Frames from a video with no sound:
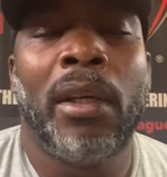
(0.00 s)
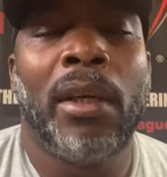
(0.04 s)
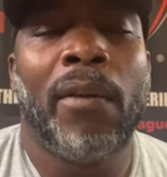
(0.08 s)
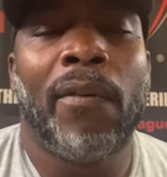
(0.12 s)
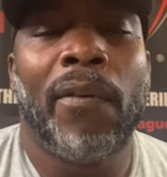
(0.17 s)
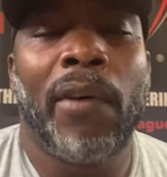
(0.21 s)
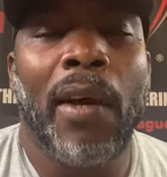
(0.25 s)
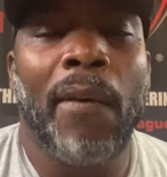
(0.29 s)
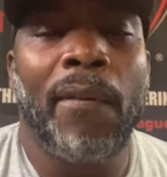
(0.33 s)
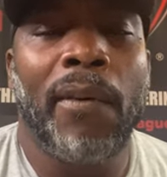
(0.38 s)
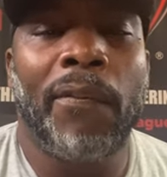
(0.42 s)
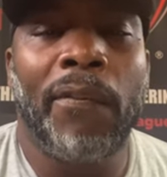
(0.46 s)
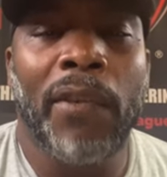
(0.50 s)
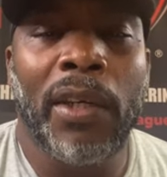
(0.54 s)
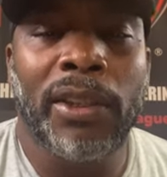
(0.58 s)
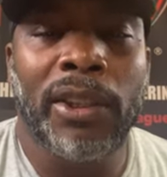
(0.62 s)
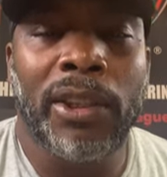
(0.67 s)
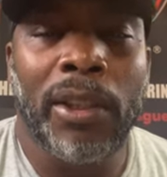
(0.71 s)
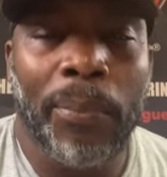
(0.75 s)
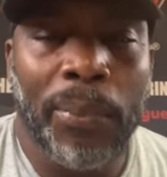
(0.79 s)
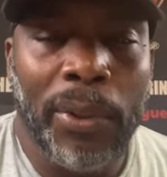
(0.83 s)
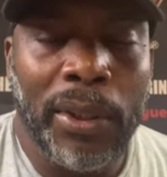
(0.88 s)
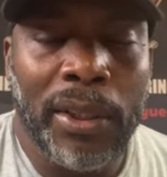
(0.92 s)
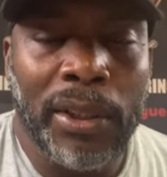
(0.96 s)
for having the vision
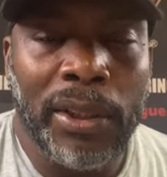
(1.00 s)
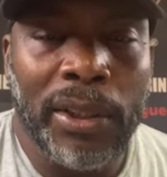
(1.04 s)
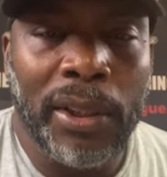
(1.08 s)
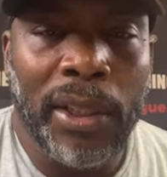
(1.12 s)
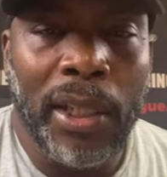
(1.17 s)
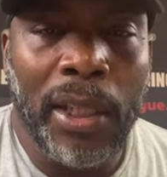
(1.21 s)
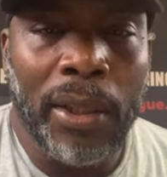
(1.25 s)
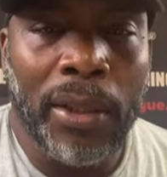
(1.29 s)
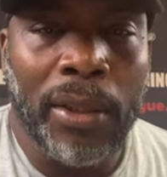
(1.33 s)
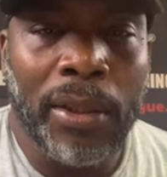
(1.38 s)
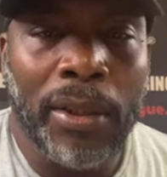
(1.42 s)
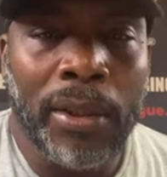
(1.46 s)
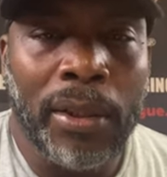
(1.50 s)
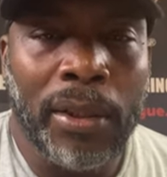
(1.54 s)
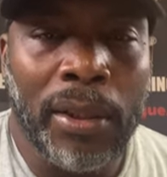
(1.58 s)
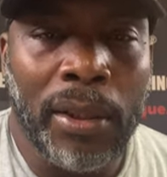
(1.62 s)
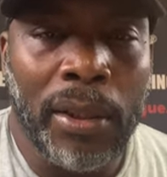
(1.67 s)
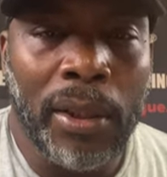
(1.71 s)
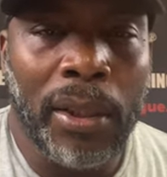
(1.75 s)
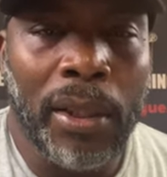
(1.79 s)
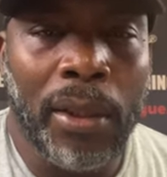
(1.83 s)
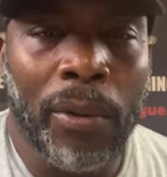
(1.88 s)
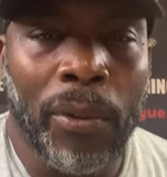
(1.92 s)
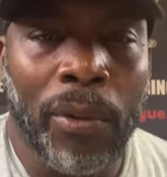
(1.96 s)
to put this together.
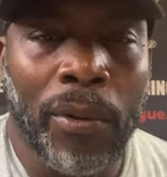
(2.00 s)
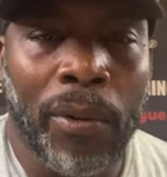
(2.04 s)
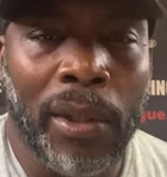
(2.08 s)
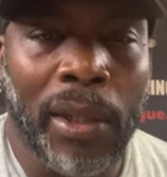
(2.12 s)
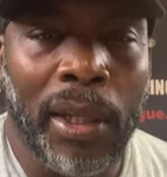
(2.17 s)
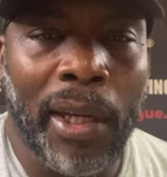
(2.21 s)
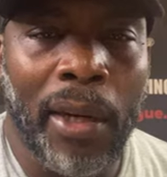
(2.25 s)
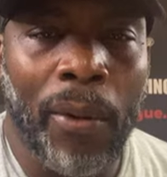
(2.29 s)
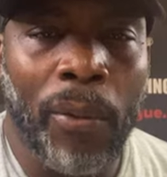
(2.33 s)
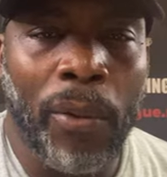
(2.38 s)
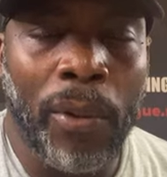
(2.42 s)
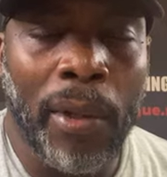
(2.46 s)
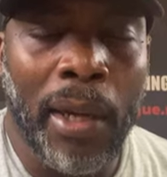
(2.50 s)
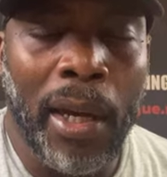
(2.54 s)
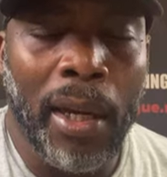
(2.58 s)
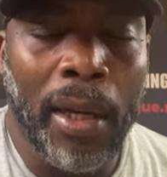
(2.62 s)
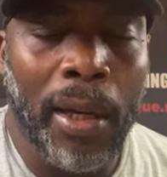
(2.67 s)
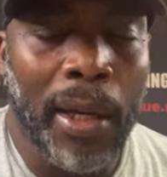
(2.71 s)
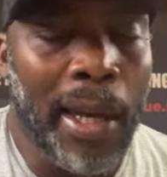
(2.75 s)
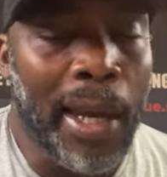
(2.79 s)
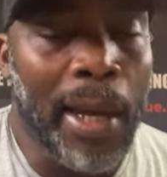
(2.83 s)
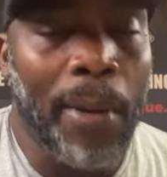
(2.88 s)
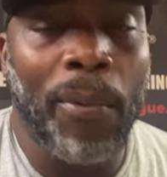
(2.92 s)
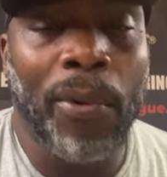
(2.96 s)
And we were glad we were
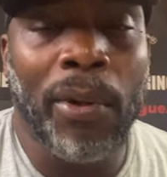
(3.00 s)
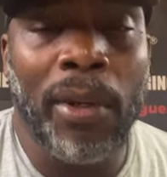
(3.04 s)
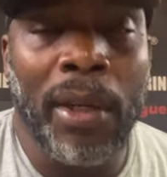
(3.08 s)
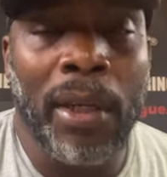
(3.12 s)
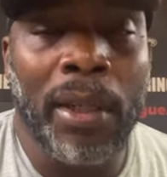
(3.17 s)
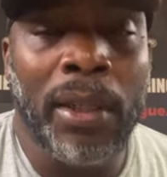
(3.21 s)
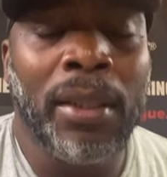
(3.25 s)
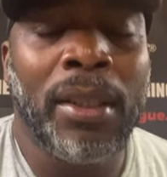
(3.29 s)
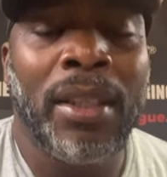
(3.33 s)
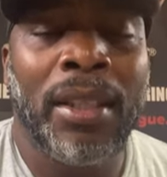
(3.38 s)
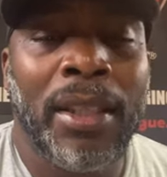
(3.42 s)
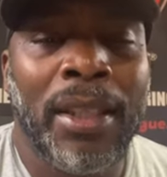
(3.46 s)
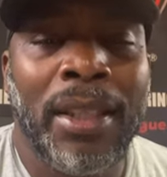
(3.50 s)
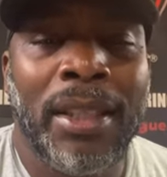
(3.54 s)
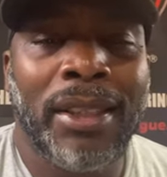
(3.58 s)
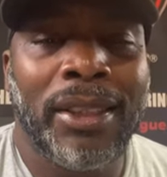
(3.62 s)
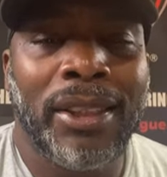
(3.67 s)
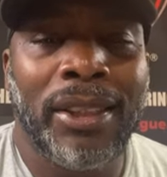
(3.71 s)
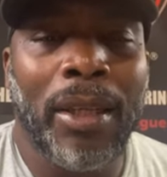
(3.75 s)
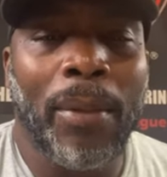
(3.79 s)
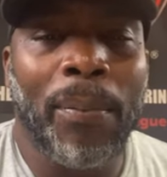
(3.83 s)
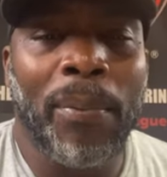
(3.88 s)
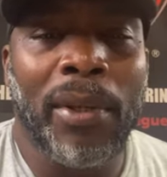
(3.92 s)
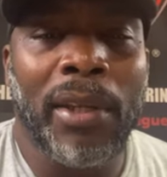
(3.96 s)
able to
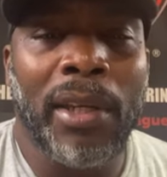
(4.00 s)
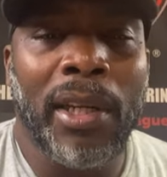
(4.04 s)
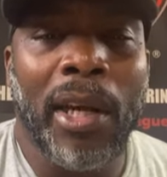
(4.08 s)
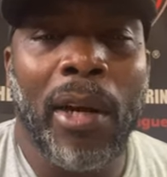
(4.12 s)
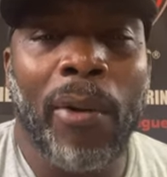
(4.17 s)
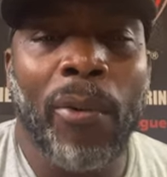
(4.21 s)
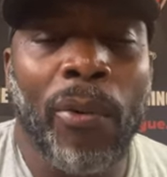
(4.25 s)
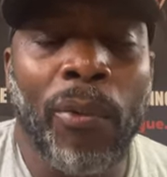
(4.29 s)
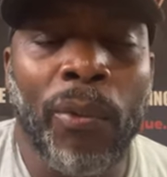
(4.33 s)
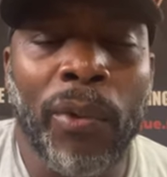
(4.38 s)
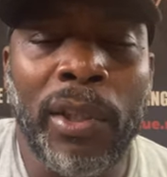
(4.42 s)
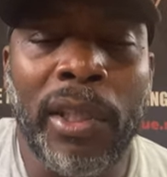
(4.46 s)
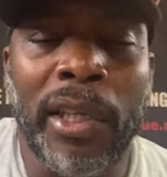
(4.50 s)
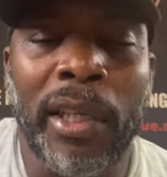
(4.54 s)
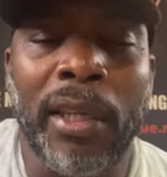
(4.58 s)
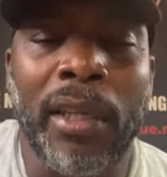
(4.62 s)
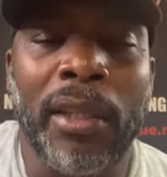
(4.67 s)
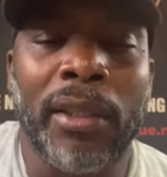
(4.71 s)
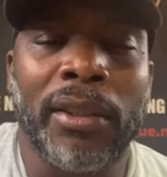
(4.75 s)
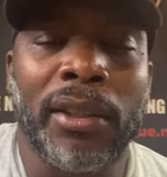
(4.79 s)
jump in and help where we can.